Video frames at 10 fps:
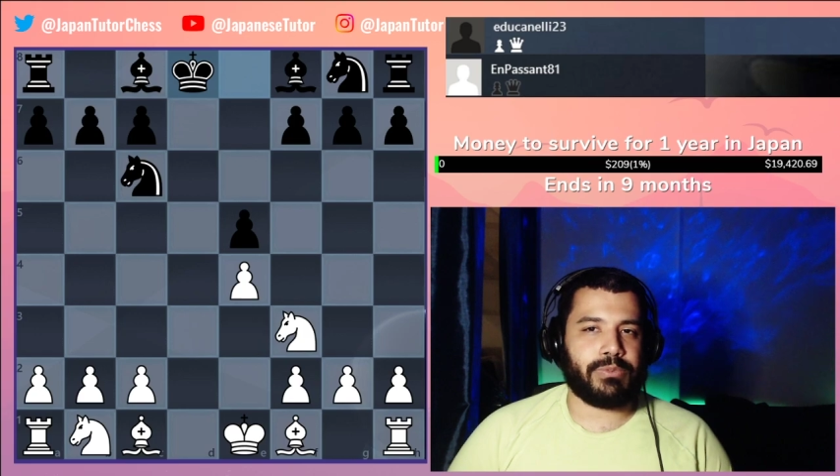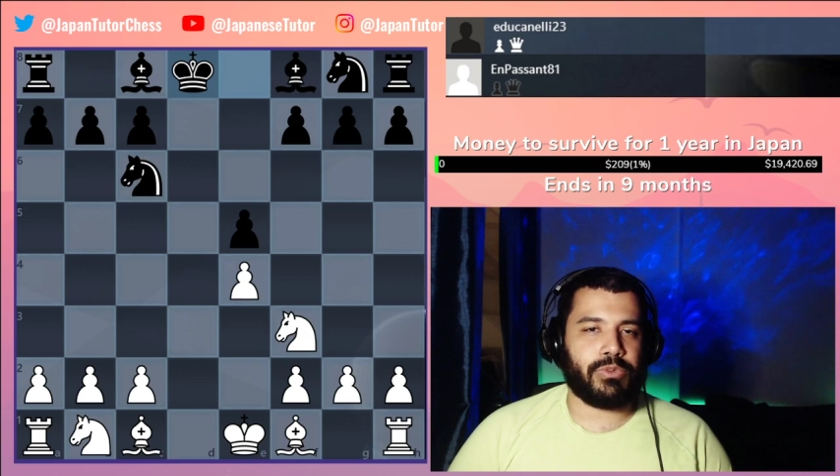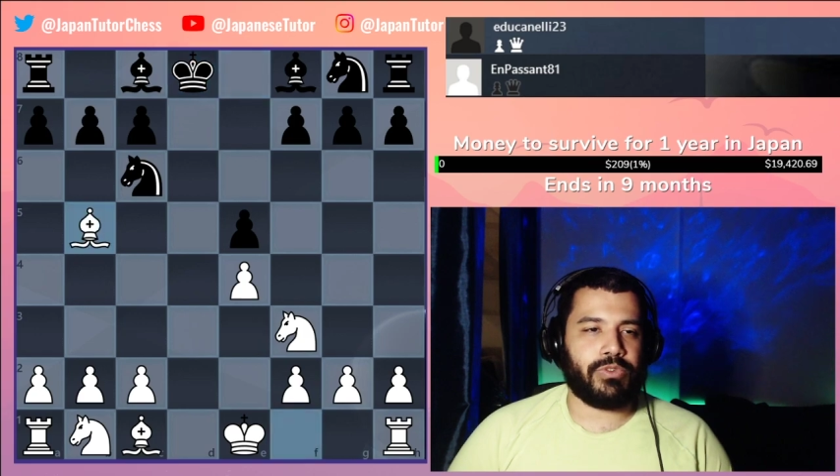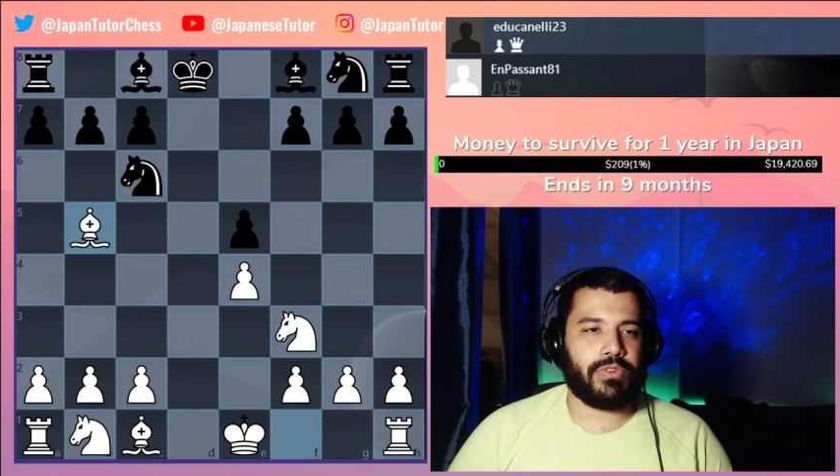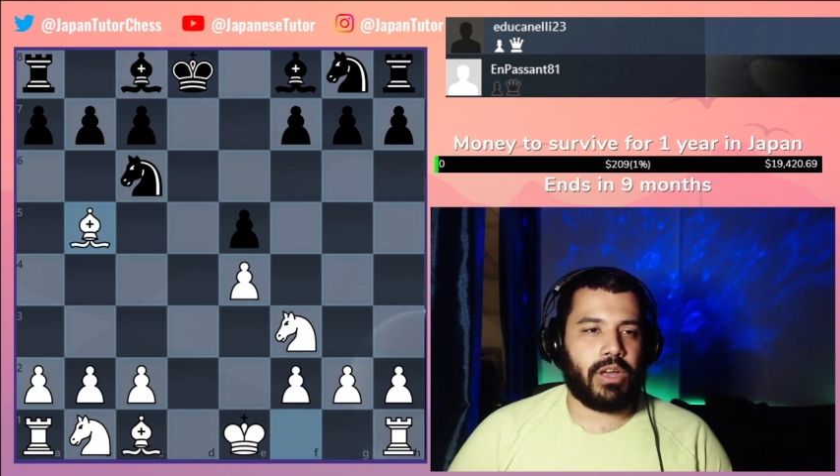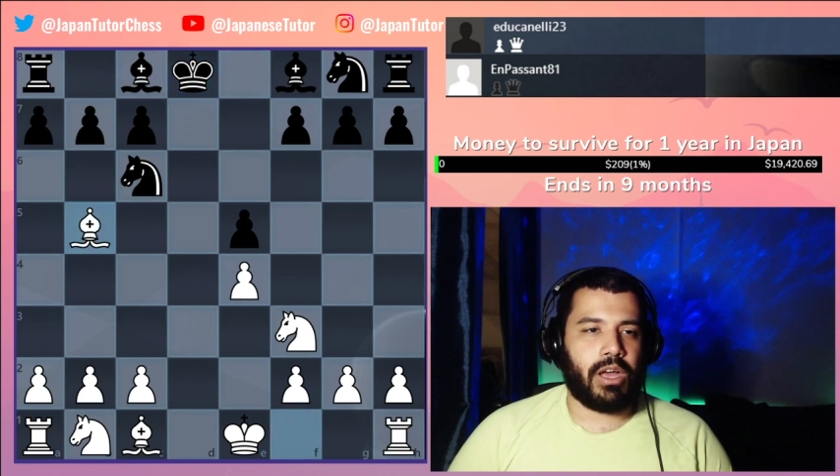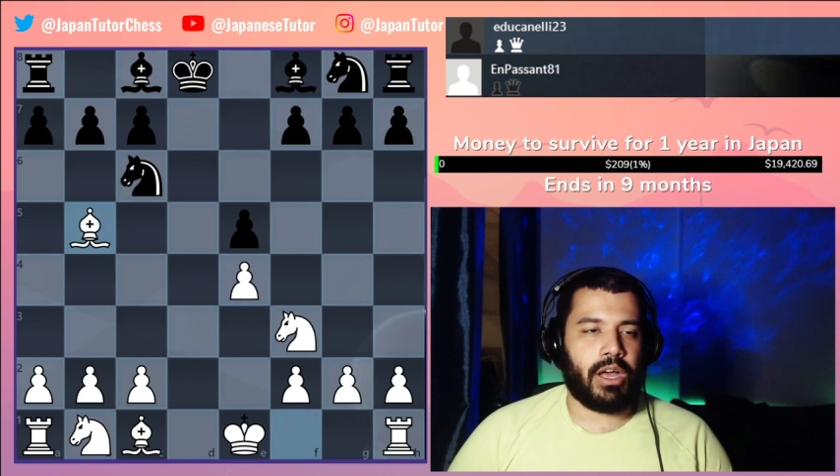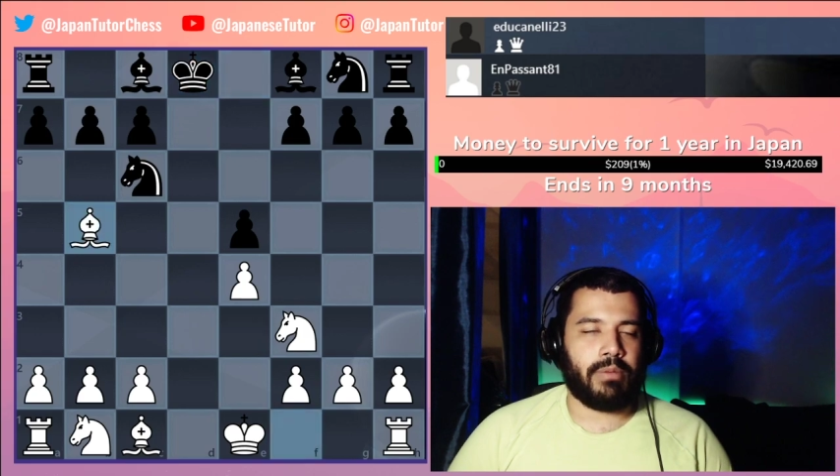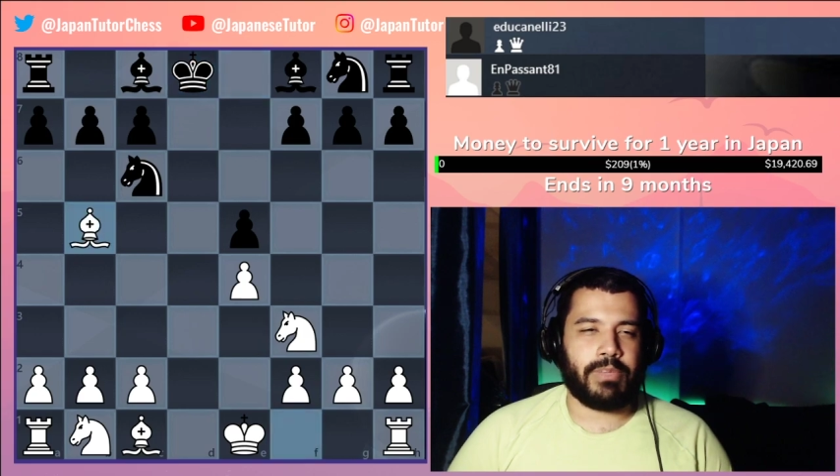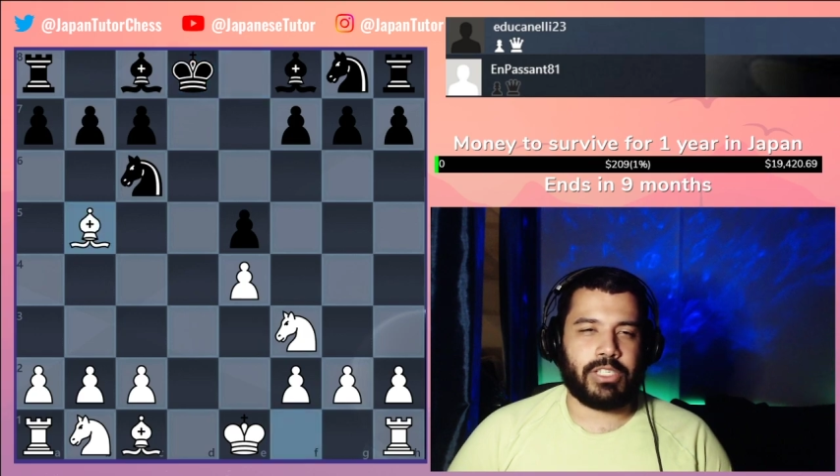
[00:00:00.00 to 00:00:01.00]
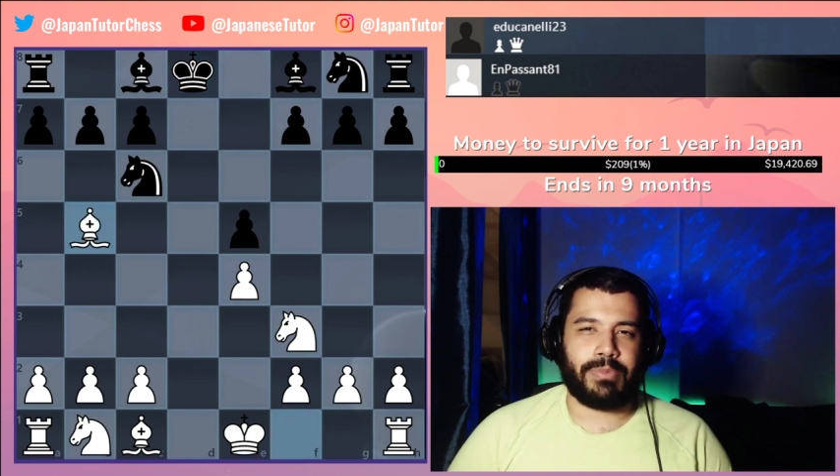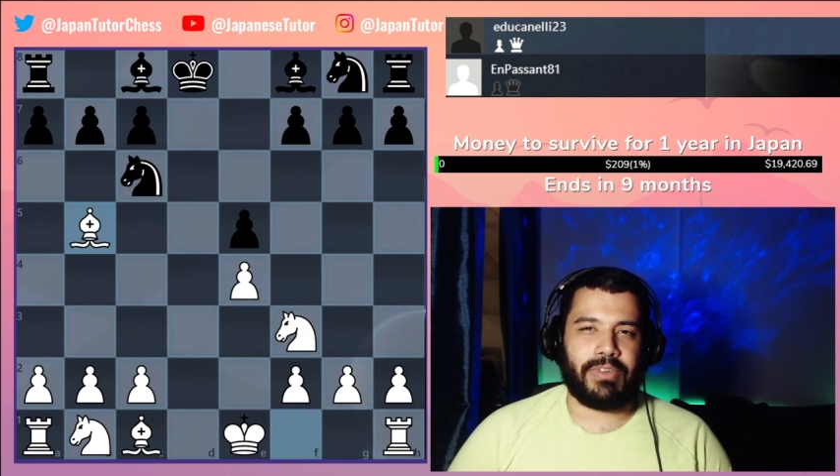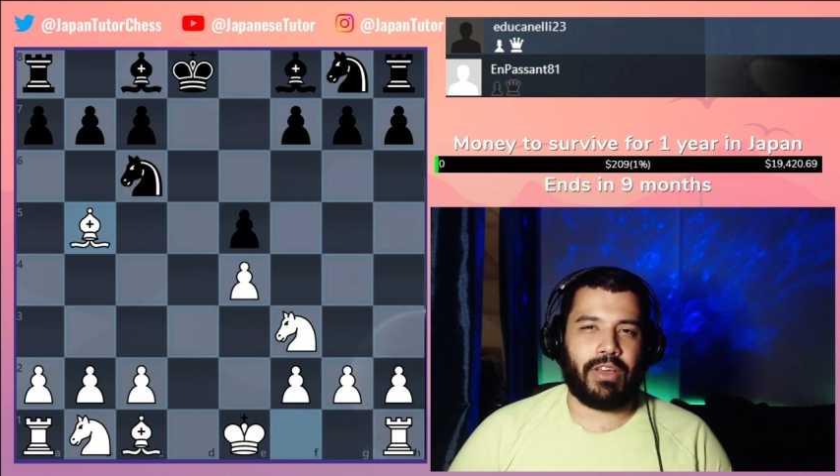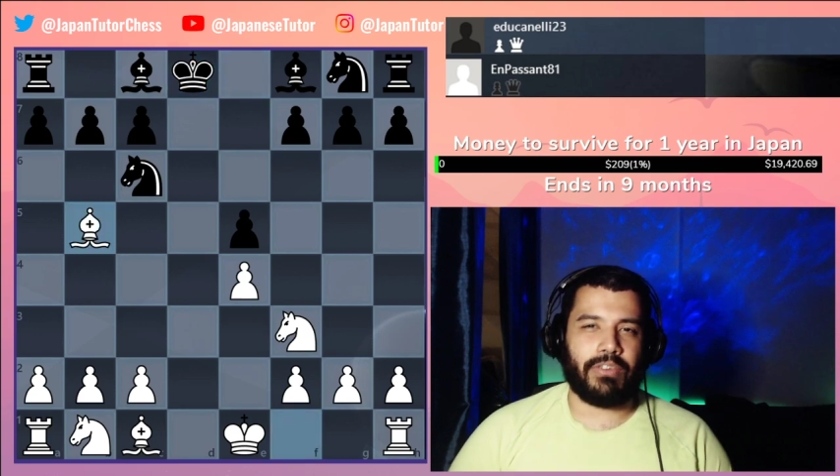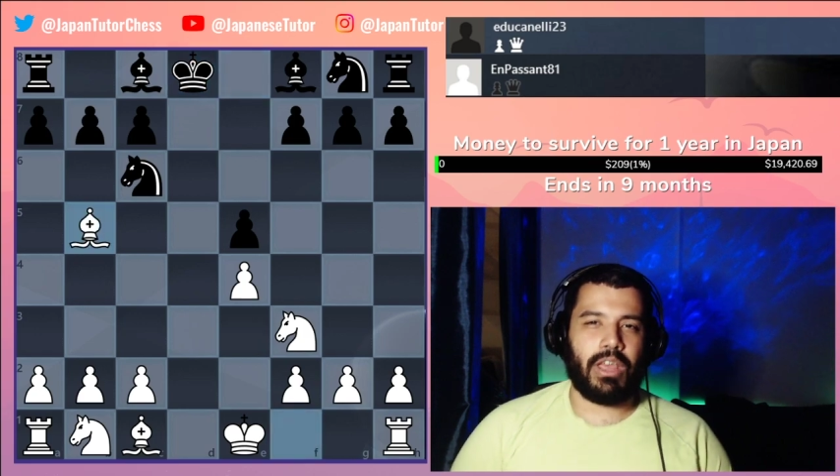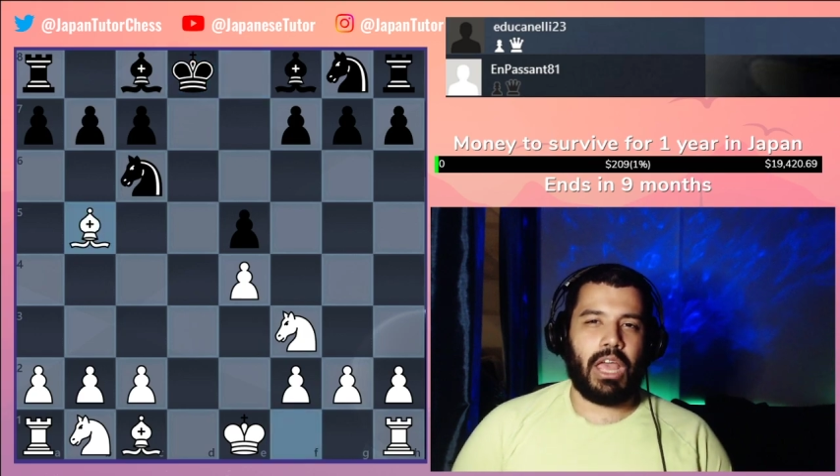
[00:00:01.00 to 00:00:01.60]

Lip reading: move, bishop b5.